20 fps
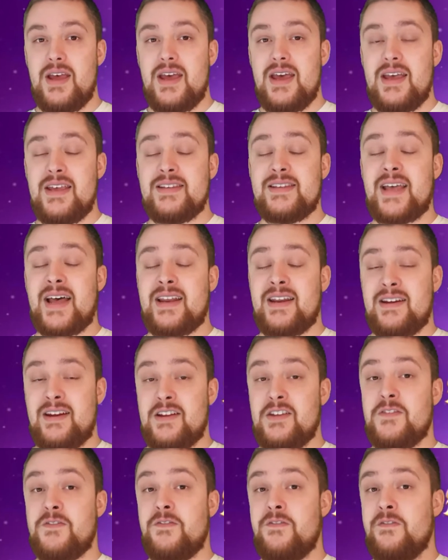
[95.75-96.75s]
is that it
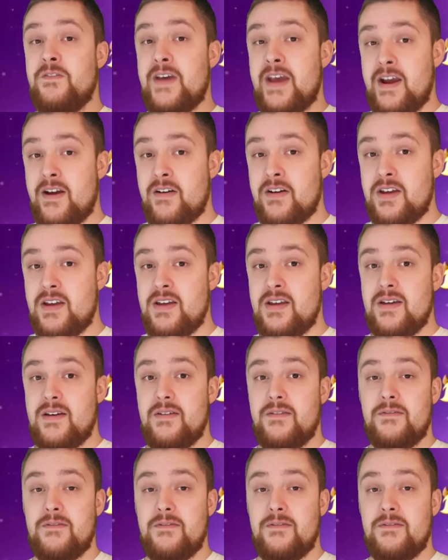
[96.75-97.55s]
is very,